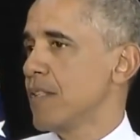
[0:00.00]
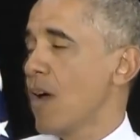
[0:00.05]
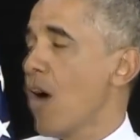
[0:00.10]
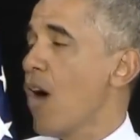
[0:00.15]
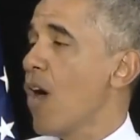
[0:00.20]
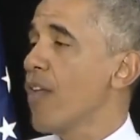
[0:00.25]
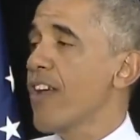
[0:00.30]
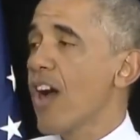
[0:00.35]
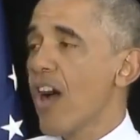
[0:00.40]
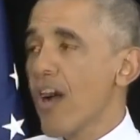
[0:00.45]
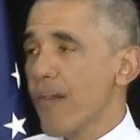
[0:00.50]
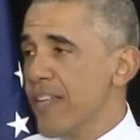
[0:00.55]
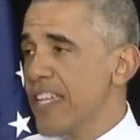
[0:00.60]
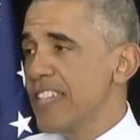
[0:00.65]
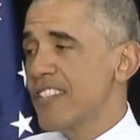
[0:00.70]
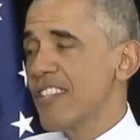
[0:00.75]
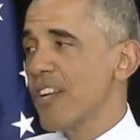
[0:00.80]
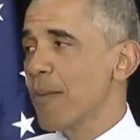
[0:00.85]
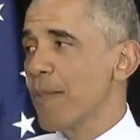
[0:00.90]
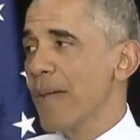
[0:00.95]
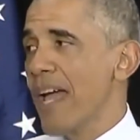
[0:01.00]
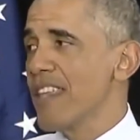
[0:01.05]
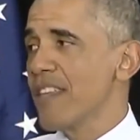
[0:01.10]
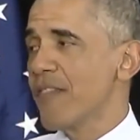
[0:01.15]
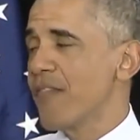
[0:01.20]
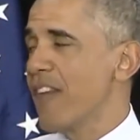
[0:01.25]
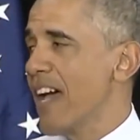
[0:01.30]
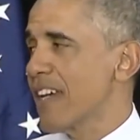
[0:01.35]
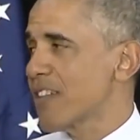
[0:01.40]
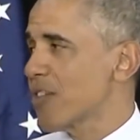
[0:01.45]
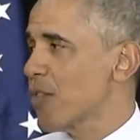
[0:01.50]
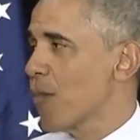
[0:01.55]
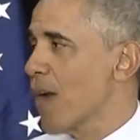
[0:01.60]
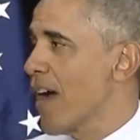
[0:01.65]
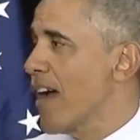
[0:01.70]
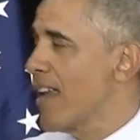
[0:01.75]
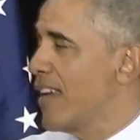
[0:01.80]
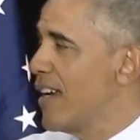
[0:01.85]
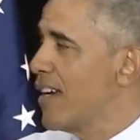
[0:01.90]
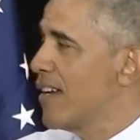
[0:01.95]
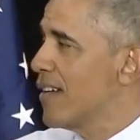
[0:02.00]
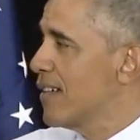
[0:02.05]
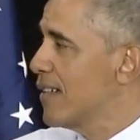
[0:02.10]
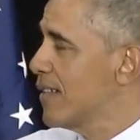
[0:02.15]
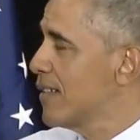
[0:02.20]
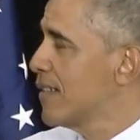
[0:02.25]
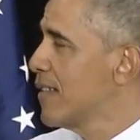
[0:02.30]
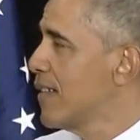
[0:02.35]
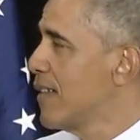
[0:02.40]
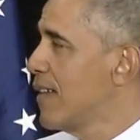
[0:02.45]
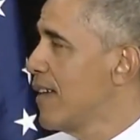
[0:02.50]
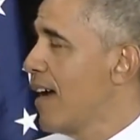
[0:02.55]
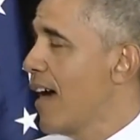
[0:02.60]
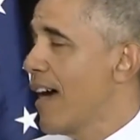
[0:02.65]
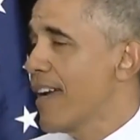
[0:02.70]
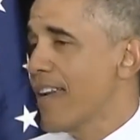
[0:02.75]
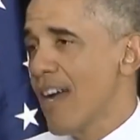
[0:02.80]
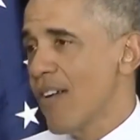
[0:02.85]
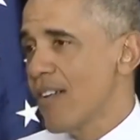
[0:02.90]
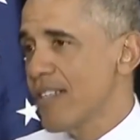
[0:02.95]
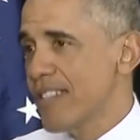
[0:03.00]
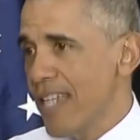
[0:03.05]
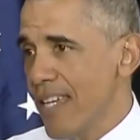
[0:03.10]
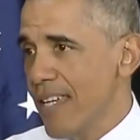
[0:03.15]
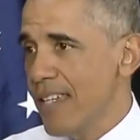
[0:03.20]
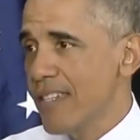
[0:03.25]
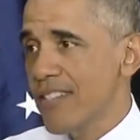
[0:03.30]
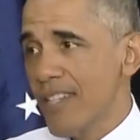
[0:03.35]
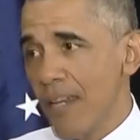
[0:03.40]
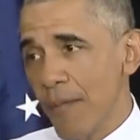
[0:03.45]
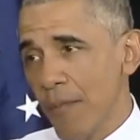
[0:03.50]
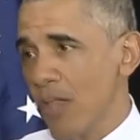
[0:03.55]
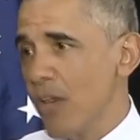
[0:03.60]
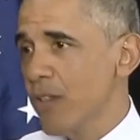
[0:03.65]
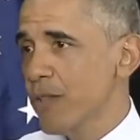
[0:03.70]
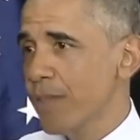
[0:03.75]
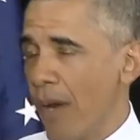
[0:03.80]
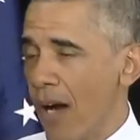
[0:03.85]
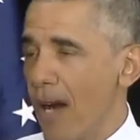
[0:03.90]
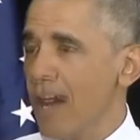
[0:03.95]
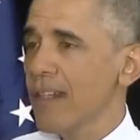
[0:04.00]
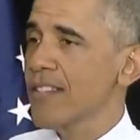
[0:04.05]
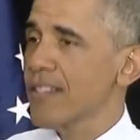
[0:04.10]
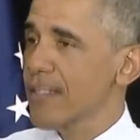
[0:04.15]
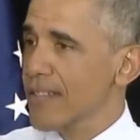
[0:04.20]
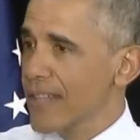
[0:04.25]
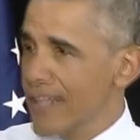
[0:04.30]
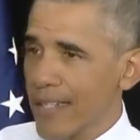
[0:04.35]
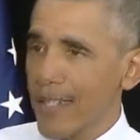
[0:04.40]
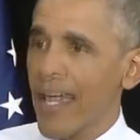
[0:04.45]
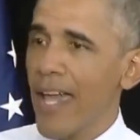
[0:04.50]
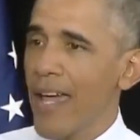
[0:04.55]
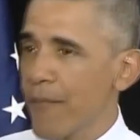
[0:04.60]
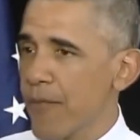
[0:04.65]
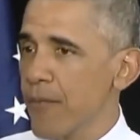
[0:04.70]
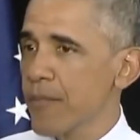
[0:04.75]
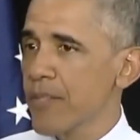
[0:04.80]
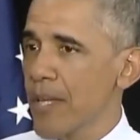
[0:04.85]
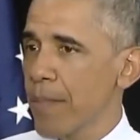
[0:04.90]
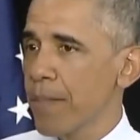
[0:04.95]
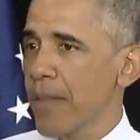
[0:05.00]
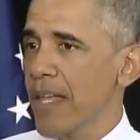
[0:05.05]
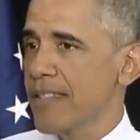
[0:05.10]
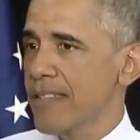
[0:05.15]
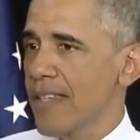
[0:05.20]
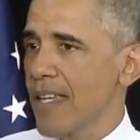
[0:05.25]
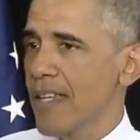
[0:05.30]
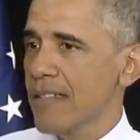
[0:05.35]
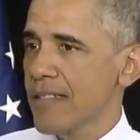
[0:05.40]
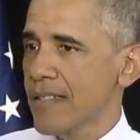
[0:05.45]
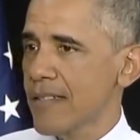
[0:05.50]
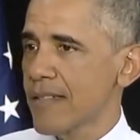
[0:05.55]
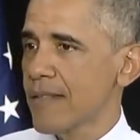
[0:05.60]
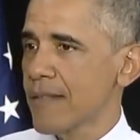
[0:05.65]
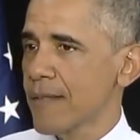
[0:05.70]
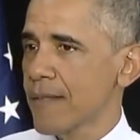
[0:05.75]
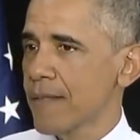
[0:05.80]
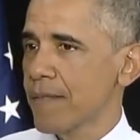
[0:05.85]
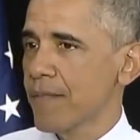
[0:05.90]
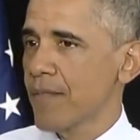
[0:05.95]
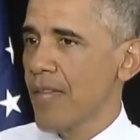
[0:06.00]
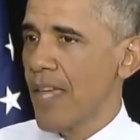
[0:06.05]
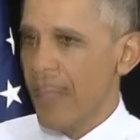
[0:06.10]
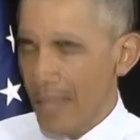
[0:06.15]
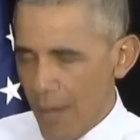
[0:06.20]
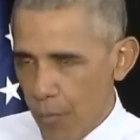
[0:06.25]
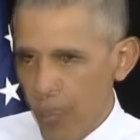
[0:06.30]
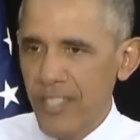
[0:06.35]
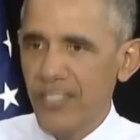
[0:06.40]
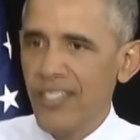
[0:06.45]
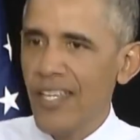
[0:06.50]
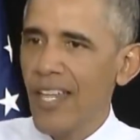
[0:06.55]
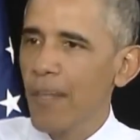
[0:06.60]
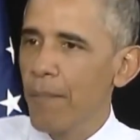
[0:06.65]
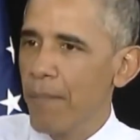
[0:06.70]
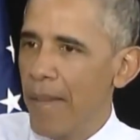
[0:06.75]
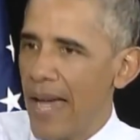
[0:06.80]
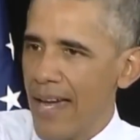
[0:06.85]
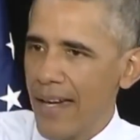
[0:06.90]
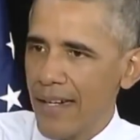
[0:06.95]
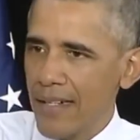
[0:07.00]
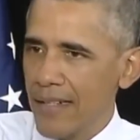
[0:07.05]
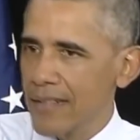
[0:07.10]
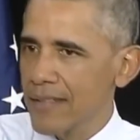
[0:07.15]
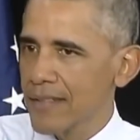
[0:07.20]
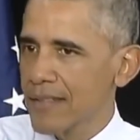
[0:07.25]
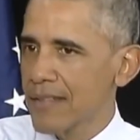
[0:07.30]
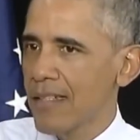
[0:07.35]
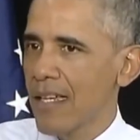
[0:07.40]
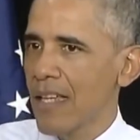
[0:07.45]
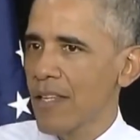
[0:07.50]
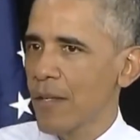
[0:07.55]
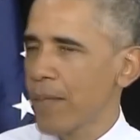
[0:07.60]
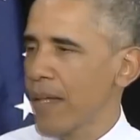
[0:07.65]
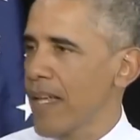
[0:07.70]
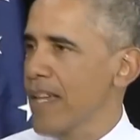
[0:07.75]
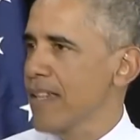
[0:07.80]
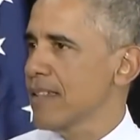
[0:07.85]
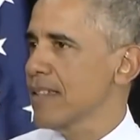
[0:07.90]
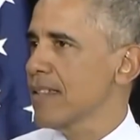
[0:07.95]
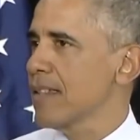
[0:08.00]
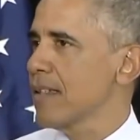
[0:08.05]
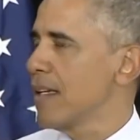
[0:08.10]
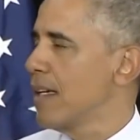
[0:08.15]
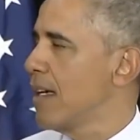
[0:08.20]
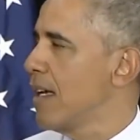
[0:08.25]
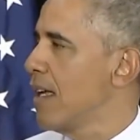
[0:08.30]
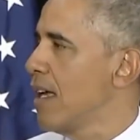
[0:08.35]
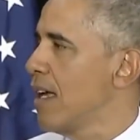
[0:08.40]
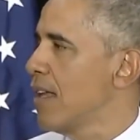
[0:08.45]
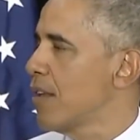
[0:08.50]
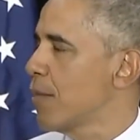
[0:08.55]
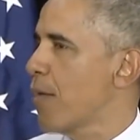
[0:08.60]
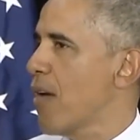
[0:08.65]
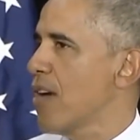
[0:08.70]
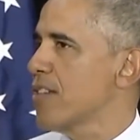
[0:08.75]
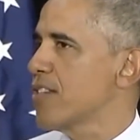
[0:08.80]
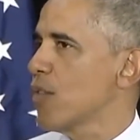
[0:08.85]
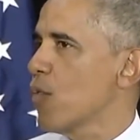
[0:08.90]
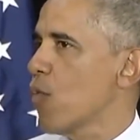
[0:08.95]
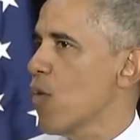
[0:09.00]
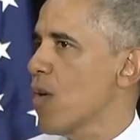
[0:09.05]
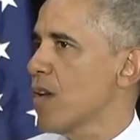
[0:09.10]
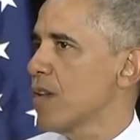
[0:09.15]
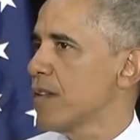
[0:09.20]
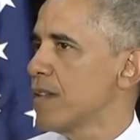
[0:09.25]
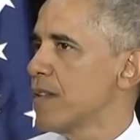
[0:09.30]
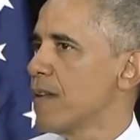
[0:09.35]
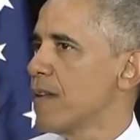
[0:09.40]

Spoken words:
All the RVs that are manufactured right here, I guarantee you some of those parts came from someplace else. And then we sell them back to other parts of the world.